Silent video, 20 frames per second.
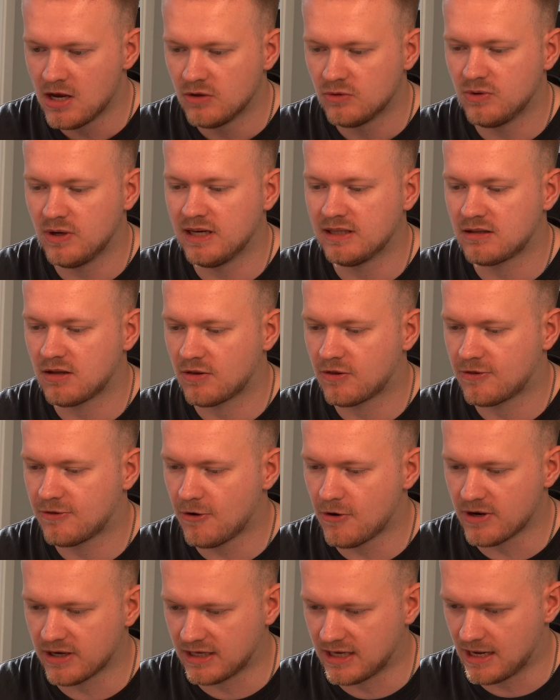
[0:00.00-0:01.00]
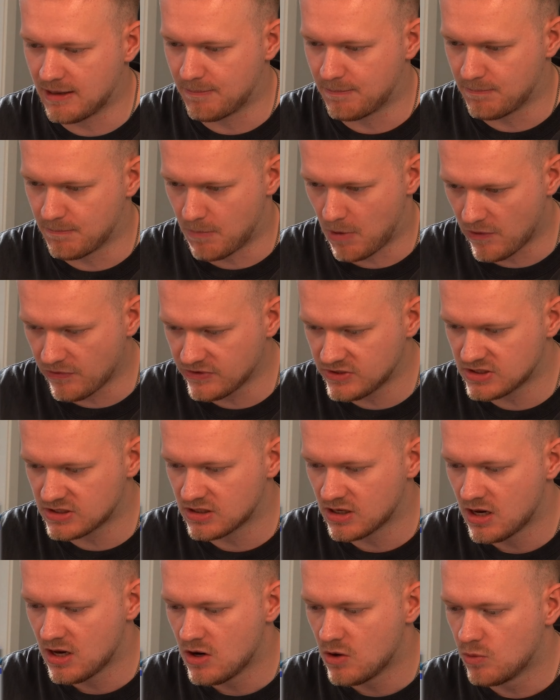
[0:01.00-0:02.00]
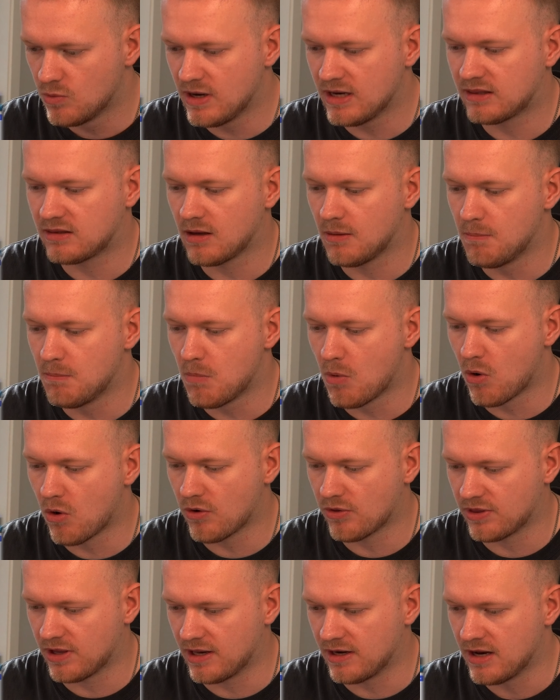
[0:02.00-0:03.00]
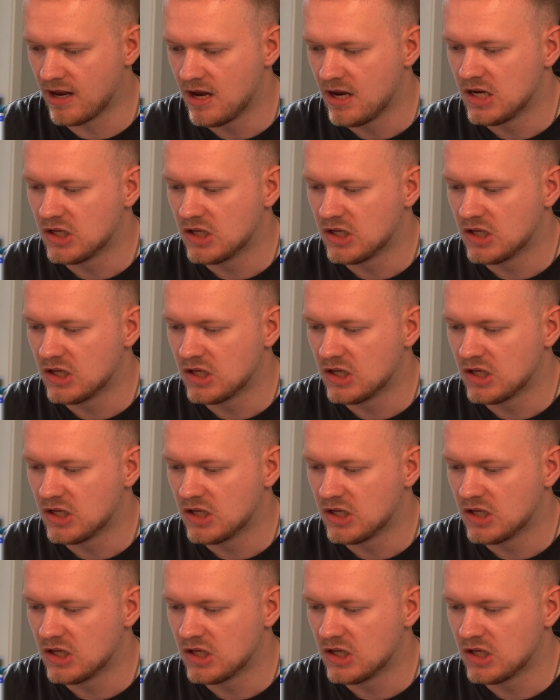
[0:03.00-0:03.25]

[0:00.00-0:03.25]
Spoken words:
to hit 30K months with more than